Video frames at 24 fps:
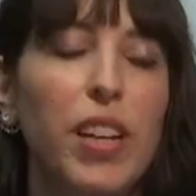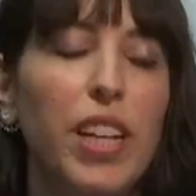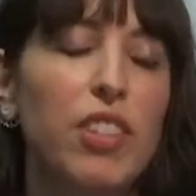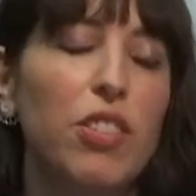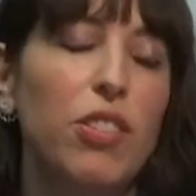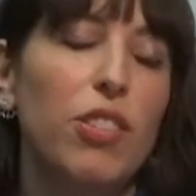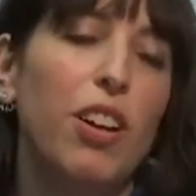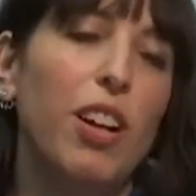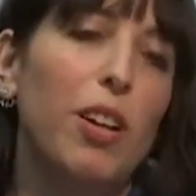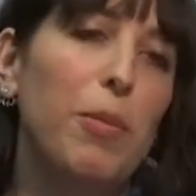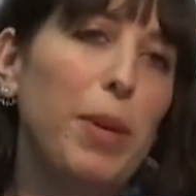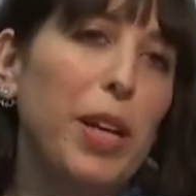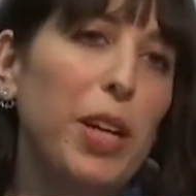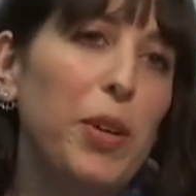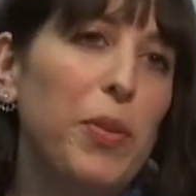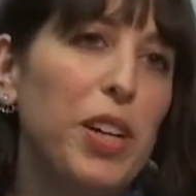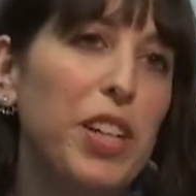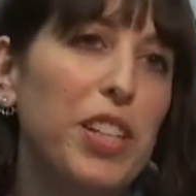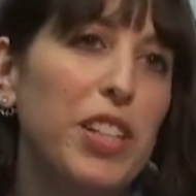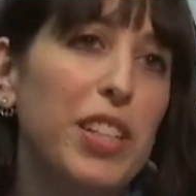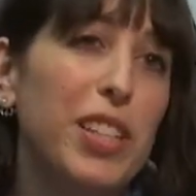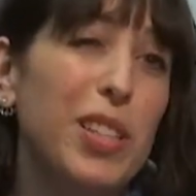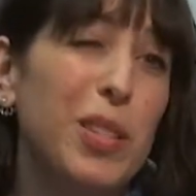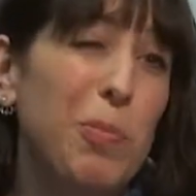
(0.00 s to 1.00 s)
answered all my
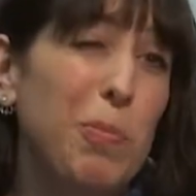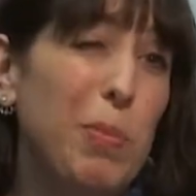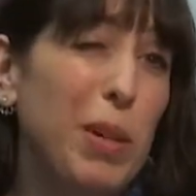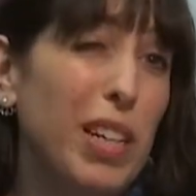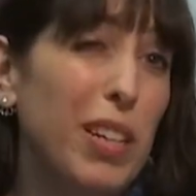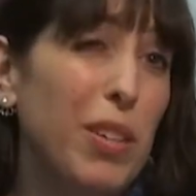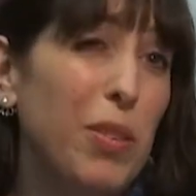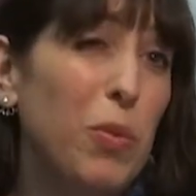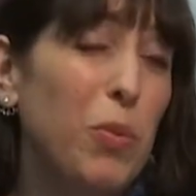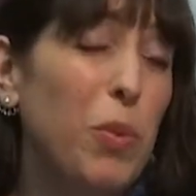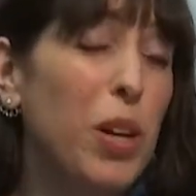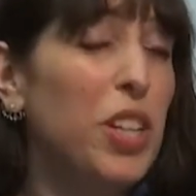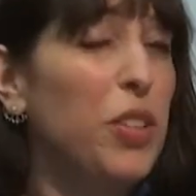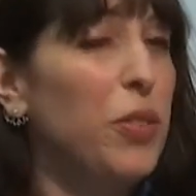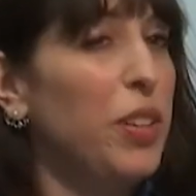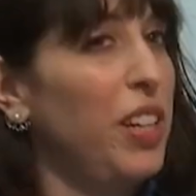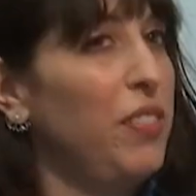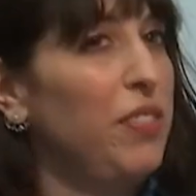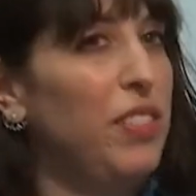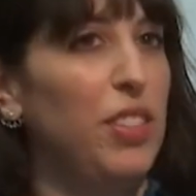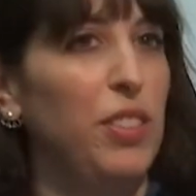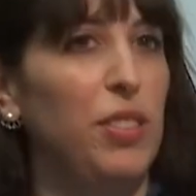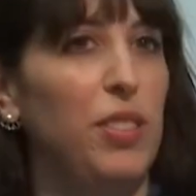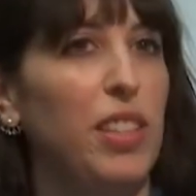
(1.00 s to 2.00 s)
questions, but when do I
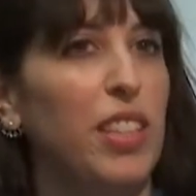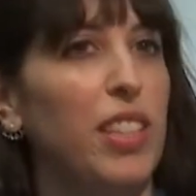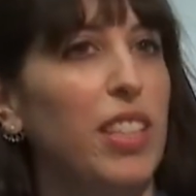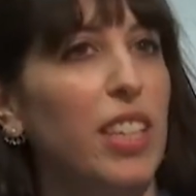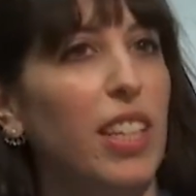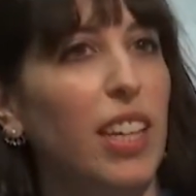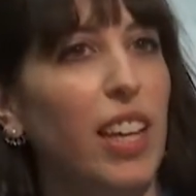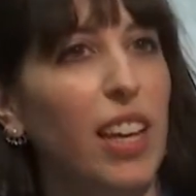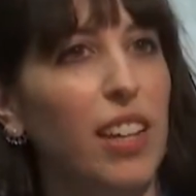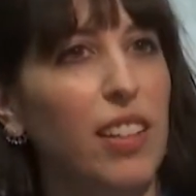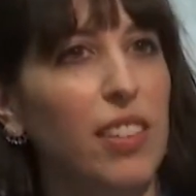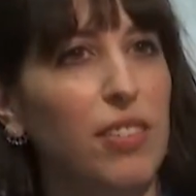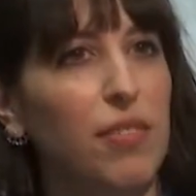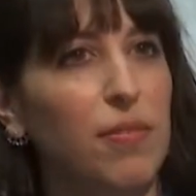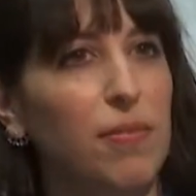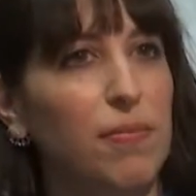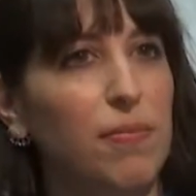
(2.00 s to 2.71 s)
have to do this again?